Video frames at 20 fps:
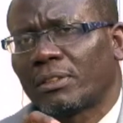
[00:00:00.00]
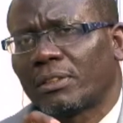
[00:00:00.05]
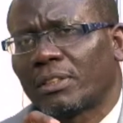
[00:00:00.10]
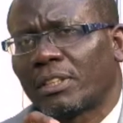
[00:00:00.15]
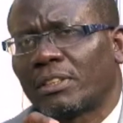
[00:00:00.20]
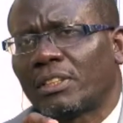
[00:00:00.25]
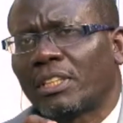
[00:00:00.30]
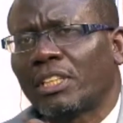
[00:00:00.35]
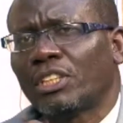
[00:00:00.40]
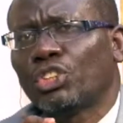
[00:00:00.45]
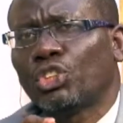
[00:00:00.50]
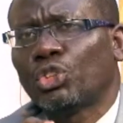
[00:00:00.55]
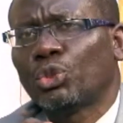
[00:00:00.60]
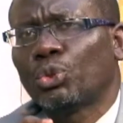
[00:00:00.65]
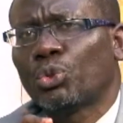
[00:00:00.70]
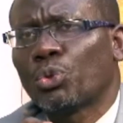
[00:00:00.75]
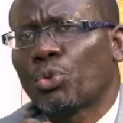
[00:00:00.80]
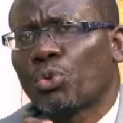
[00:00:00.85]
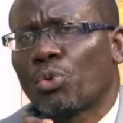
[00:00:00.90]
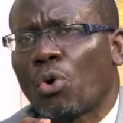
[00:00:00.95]
the things you
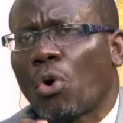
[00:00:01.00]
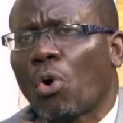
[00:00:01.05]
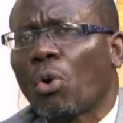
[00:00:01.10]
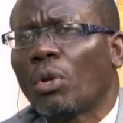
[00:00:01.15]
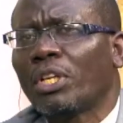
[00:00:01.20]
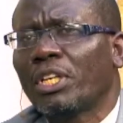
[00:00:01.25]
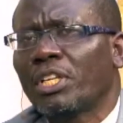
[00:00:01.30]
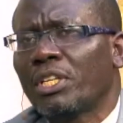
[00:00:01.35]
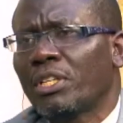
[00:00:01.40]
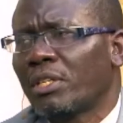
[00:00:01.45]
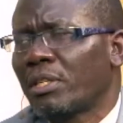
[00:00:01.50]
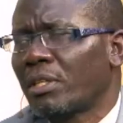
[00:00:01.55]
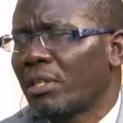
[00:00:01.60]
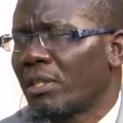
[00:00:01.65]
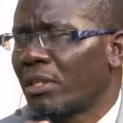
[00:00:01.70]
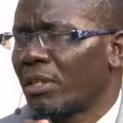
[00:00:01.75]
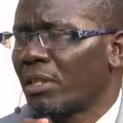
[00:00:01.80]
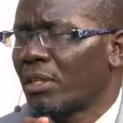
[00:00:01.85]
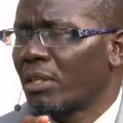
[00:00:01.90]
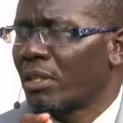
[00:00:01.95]
know only
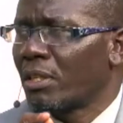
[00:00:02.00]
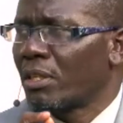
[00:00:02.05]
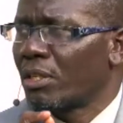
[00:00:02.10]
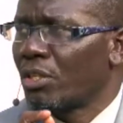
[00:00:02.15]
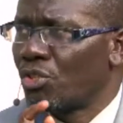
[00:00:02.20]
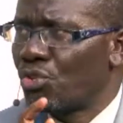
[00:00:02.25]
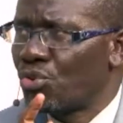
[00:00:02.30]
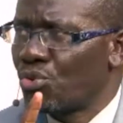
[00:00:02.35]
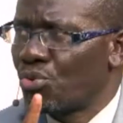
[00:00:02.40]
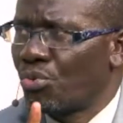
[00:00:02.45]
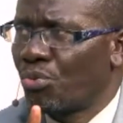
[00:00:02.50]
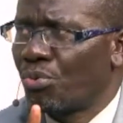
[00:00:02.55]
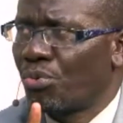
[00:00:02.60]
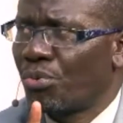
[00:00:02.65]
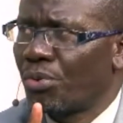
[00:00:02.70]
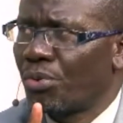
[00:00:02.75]
you.